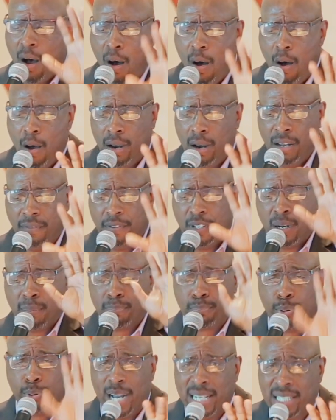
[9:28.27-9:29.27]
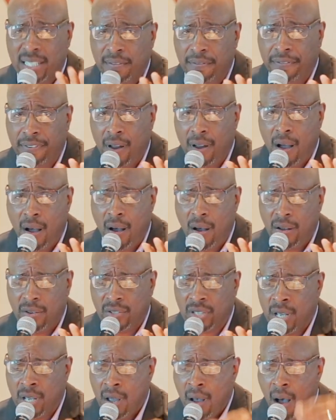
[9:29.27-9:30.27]
all of your present
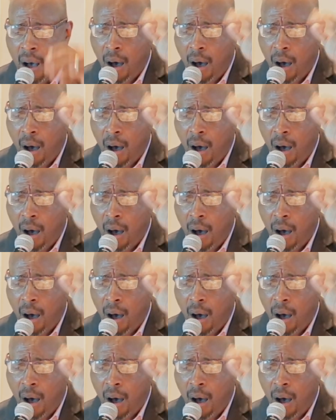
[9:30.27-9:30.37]
flaws,